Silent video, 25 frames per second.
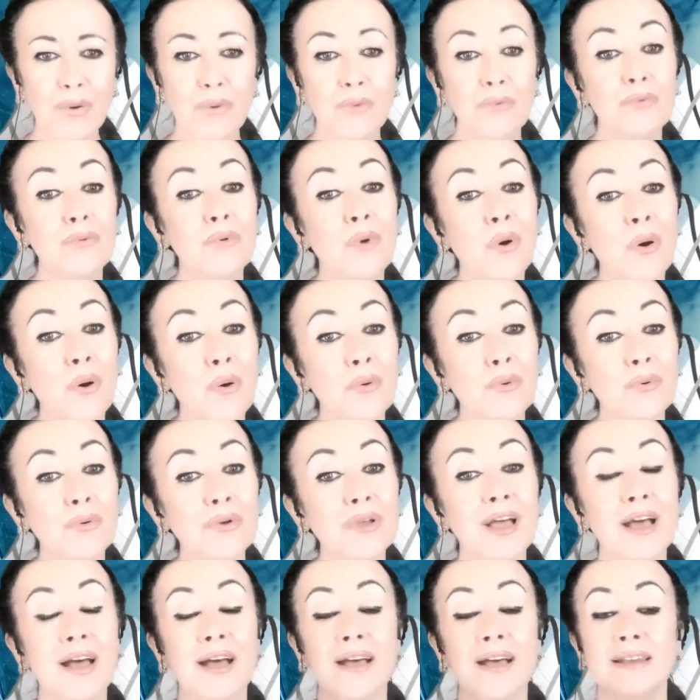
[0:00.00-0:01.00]

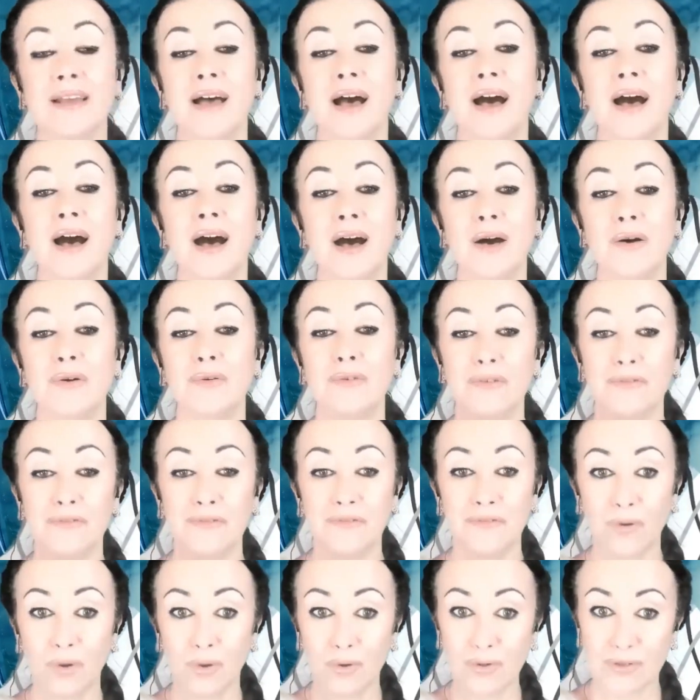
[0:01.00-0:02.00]
Wrong, and how
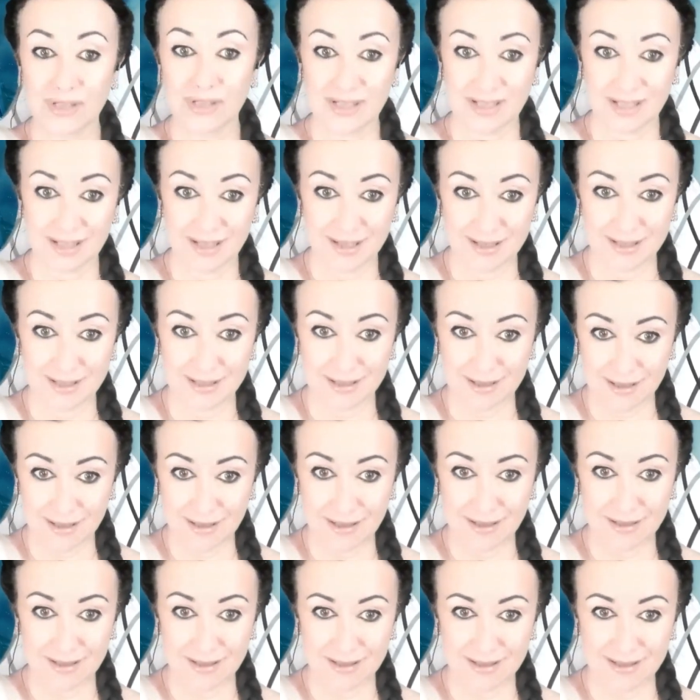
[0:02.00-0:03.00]
false is
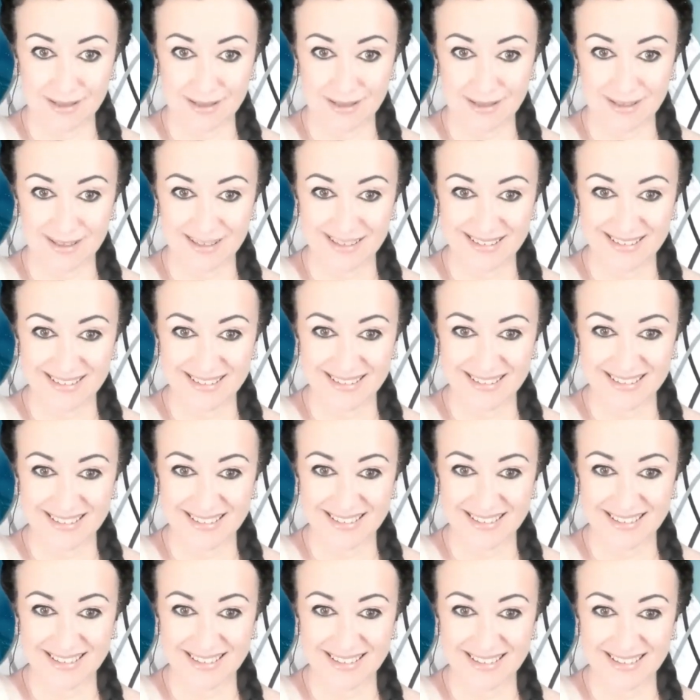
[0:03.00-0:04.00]
this?
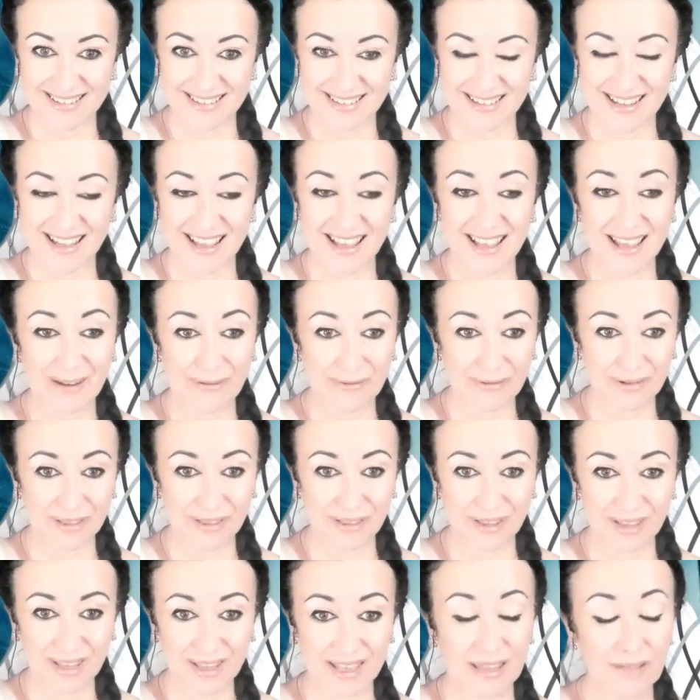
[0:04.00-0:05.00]

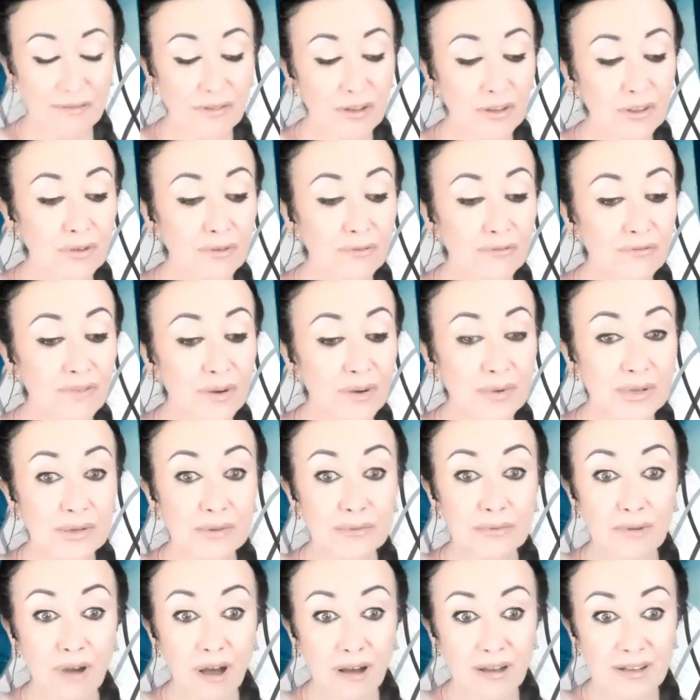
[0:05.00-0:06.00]
Everything, even the very
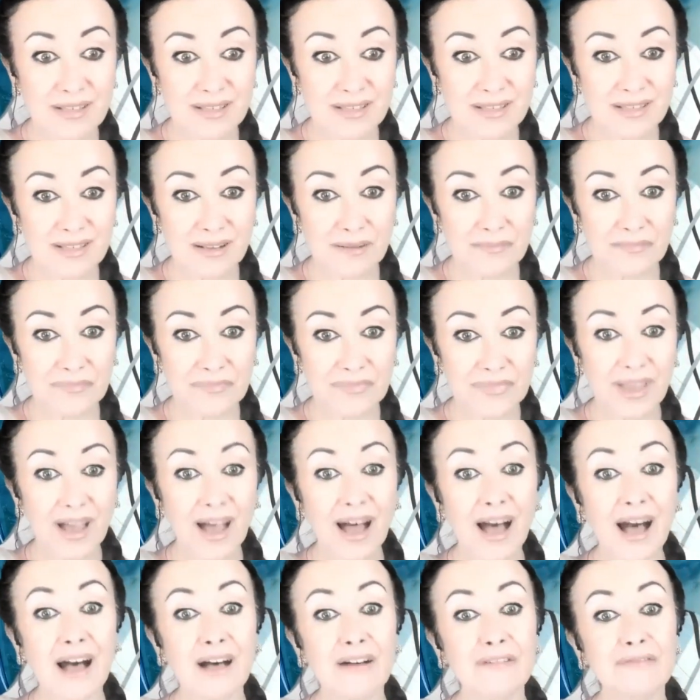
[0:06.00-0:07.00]
rocks,
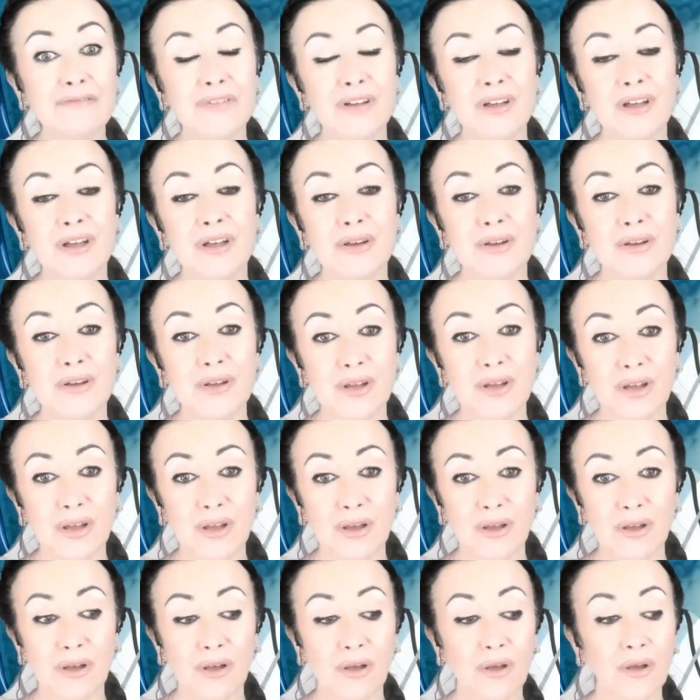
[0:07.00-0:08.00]
have
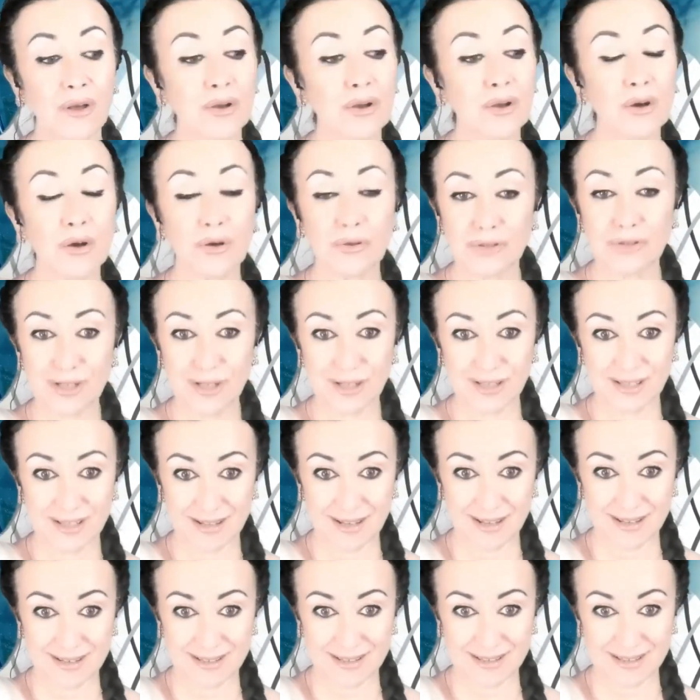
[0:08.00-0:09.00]

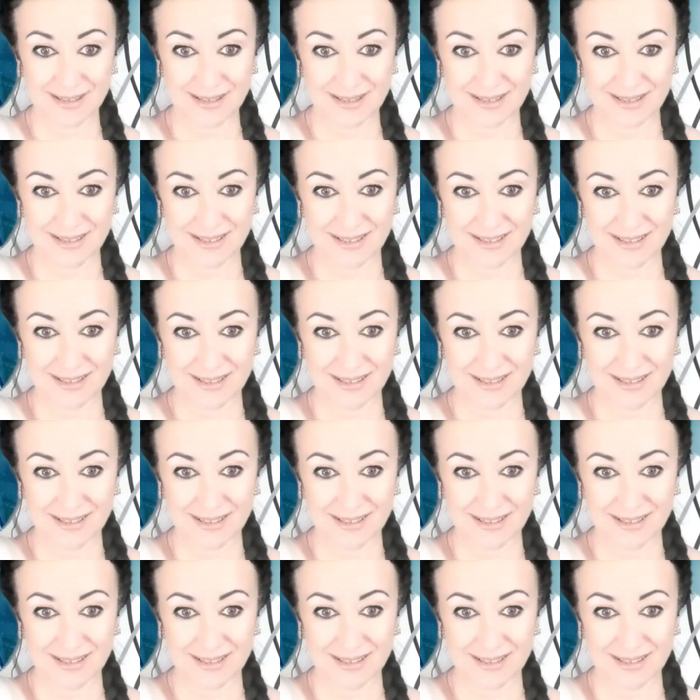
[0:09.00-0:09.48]
consciousness.